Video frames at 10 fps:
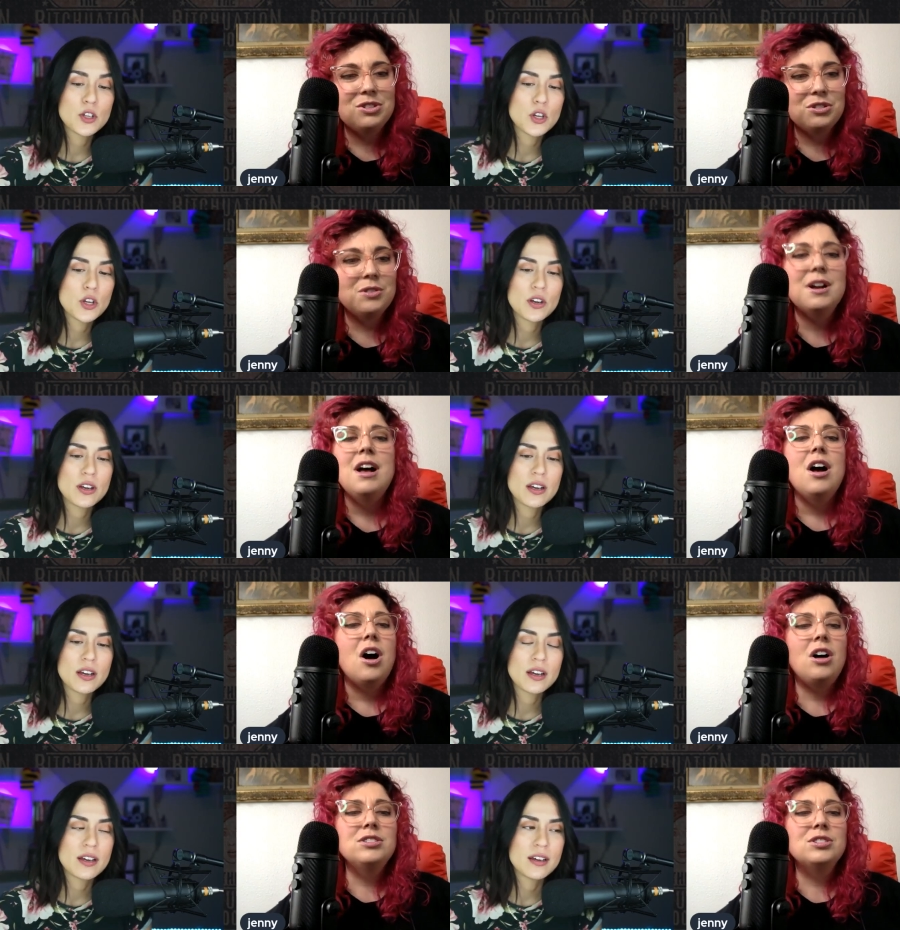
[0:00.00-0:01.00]
Speaker 1: true.
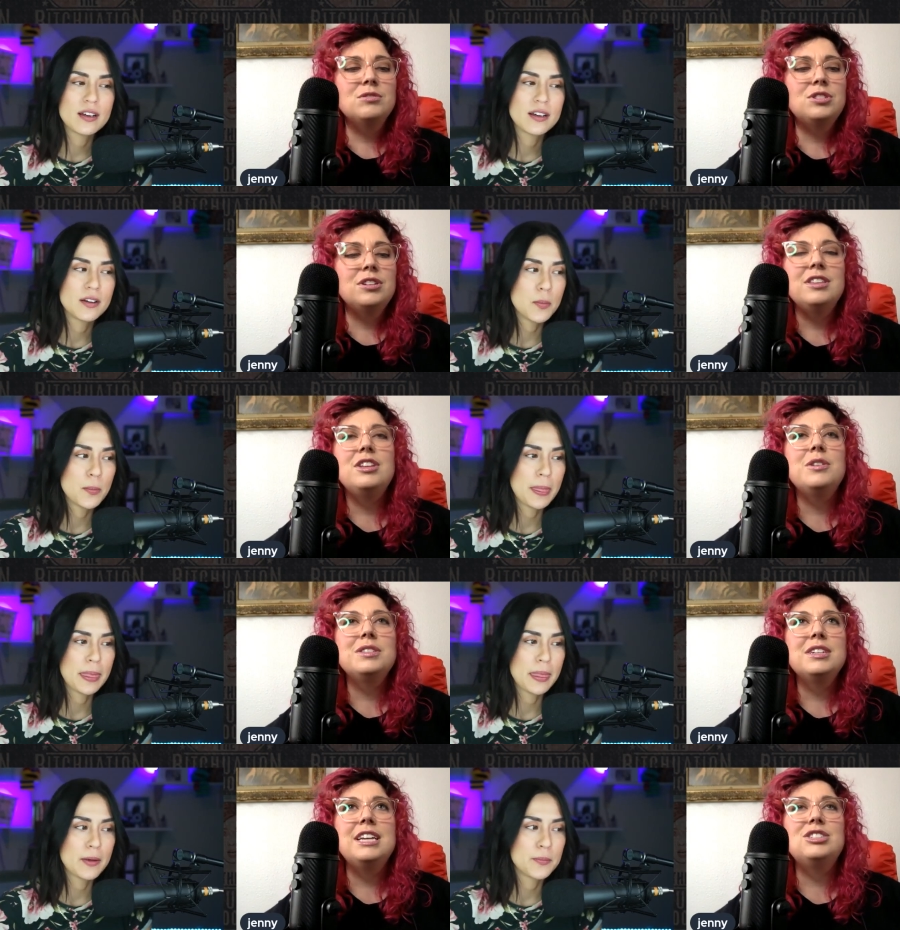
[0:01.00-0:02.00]
Also, to, you know,
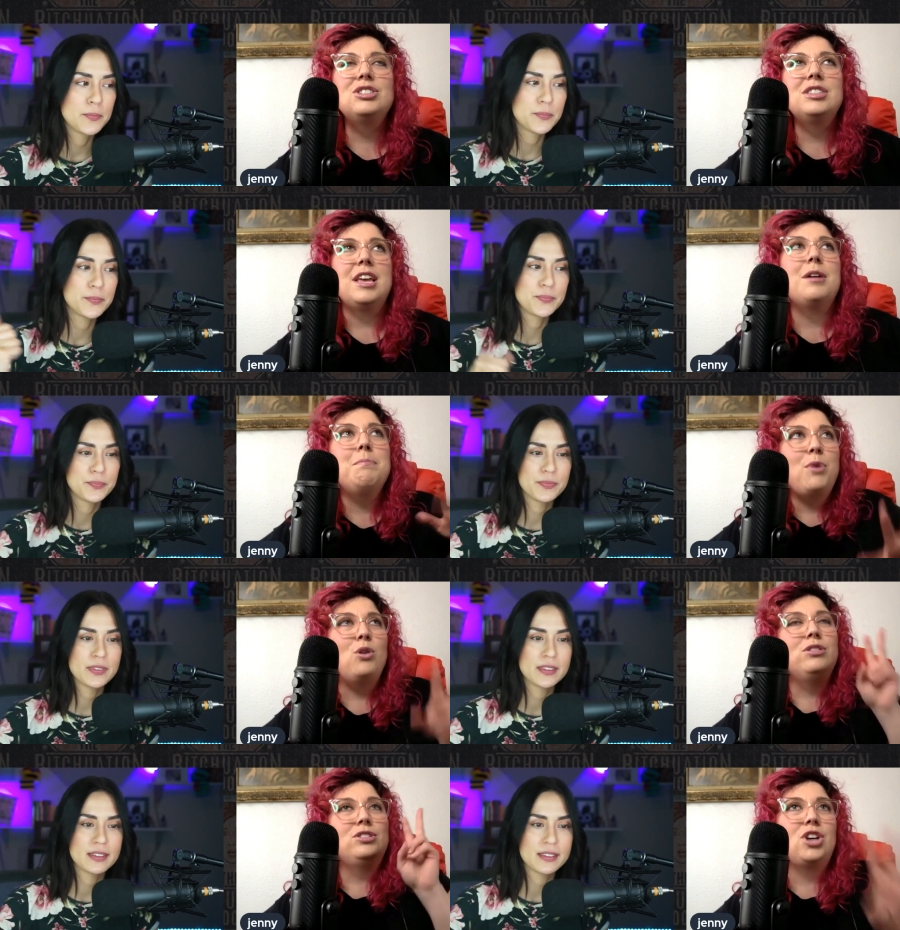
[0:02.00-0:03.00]
he's they're
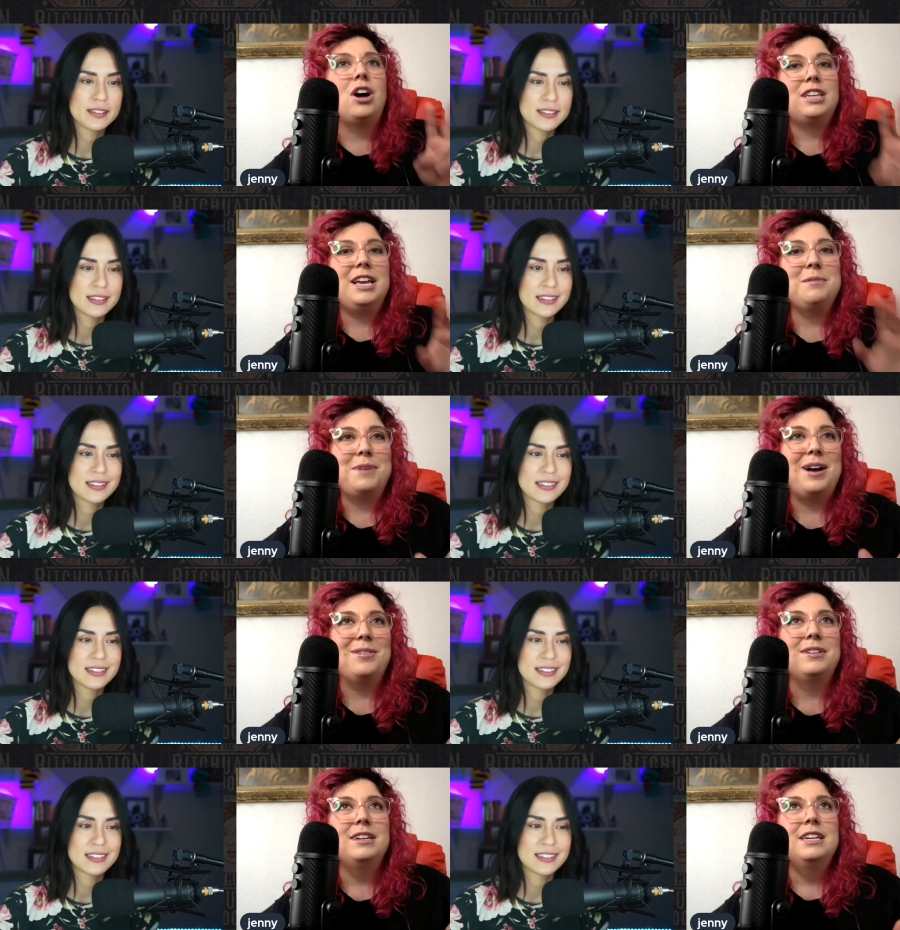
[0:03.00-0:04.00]
both talking
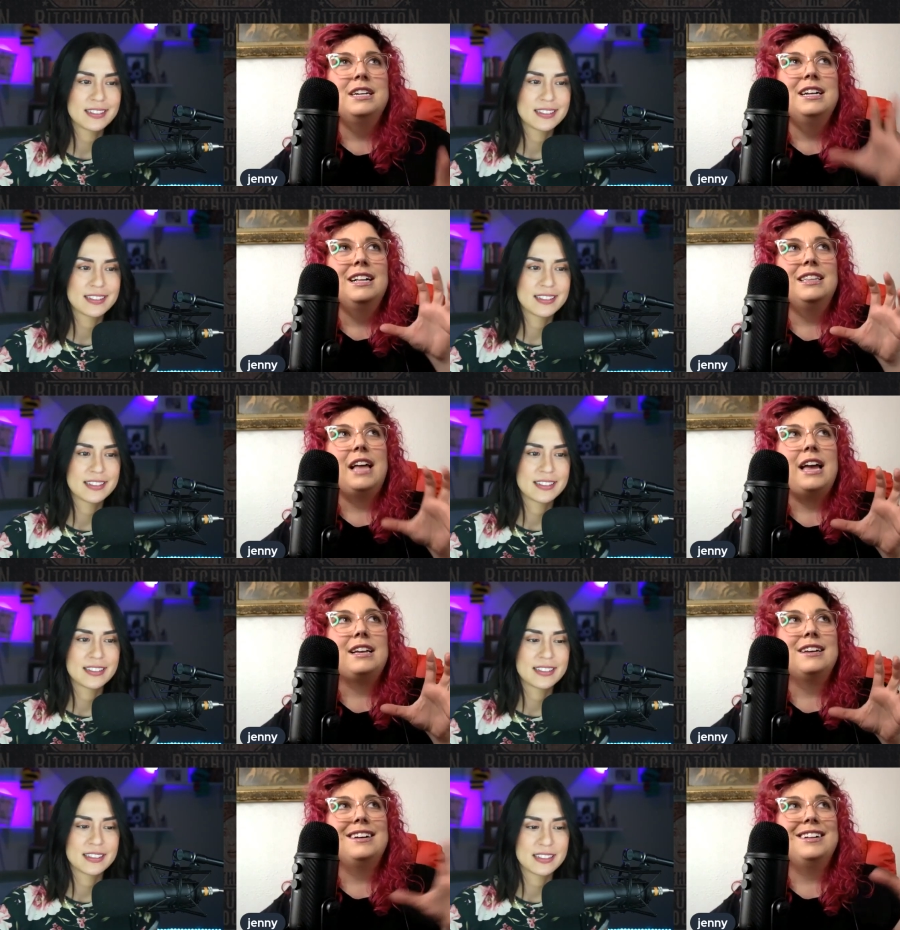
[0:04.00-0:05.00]
about
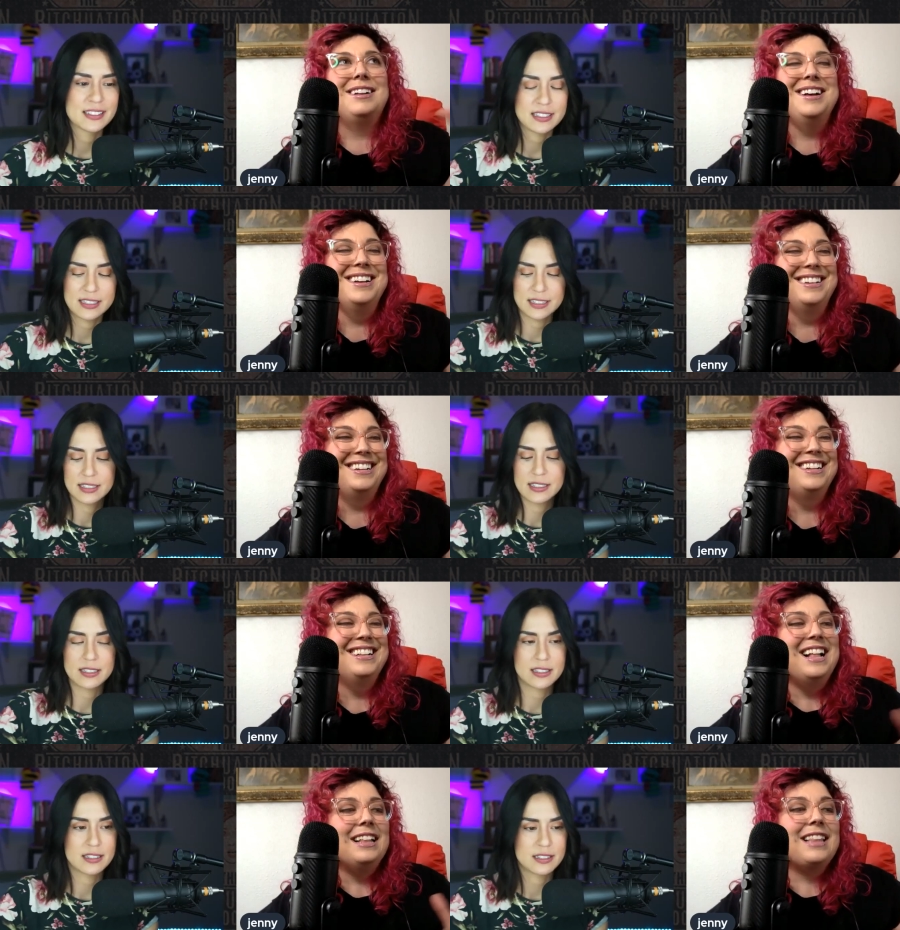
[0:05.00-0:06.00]
like
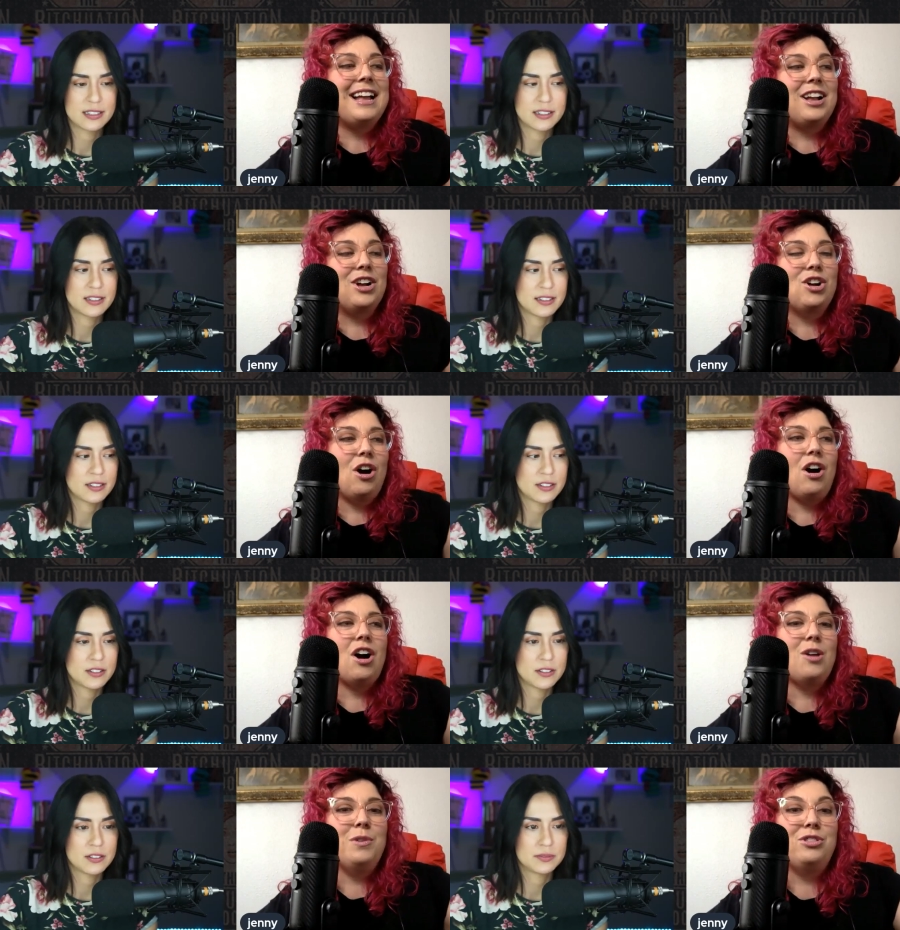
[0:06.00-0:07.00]
like a
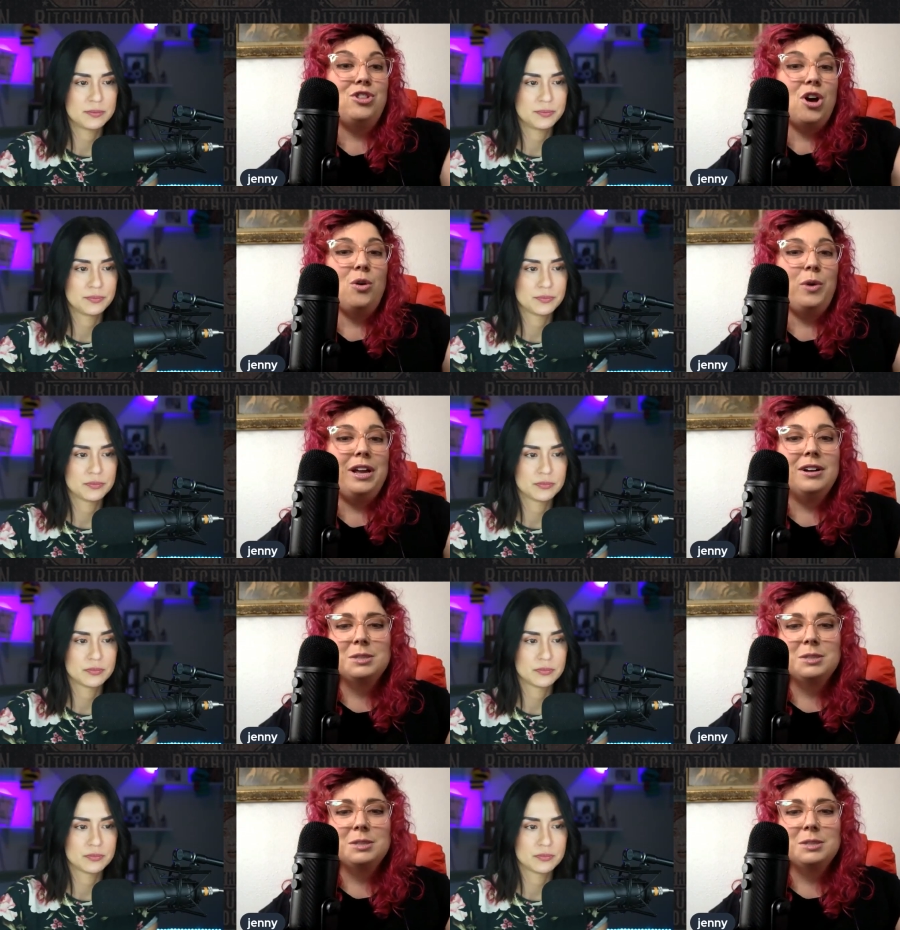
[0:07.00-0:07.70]
car with no wheels